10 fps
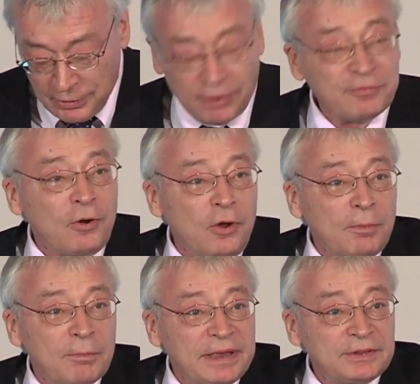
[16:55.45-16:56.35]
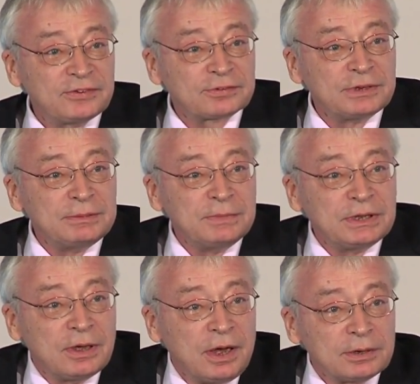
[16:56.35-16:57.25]
of all mainstream
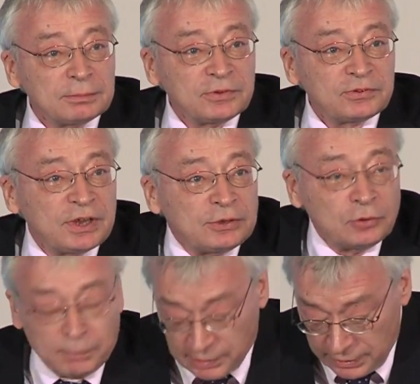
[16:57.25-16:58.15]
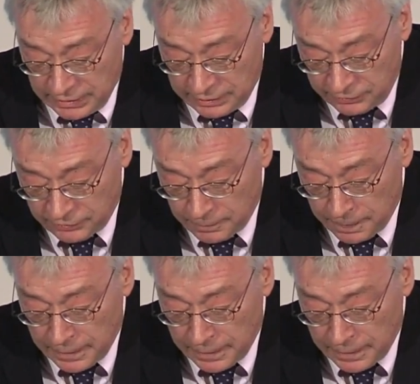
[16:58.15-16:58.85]
economists tend to believe,